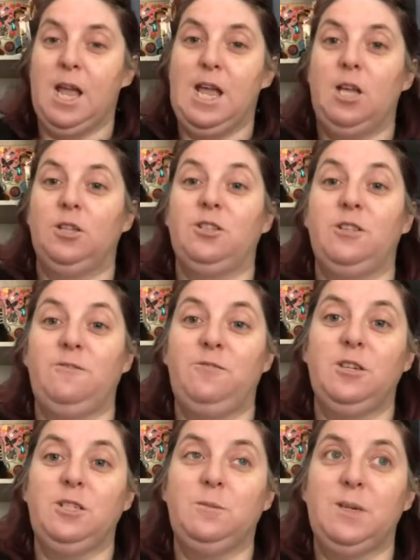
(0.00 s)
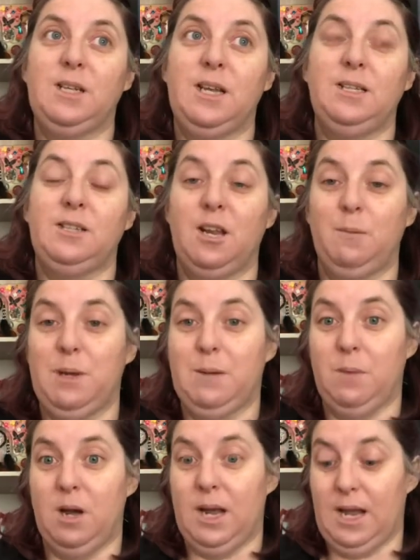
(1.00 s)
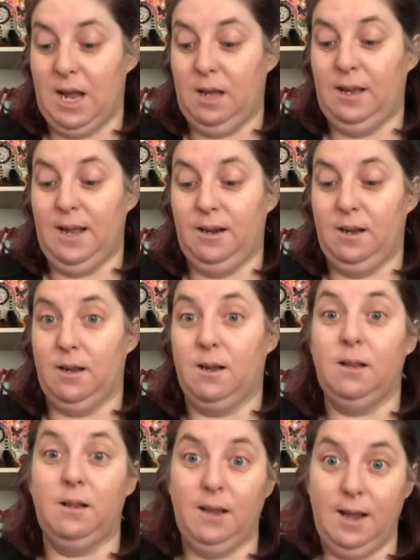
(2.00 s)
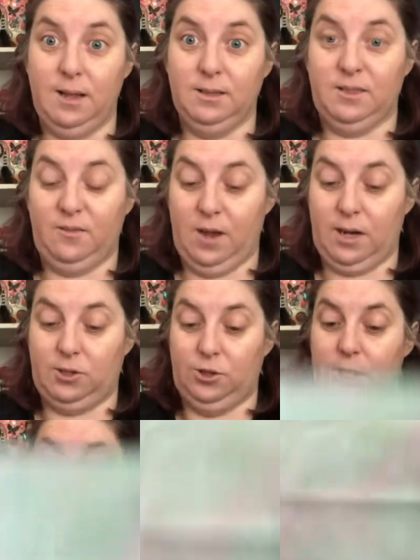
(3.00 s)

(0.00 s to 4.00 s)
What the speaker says: So the first one is going to be my Outlander Clouds Factory.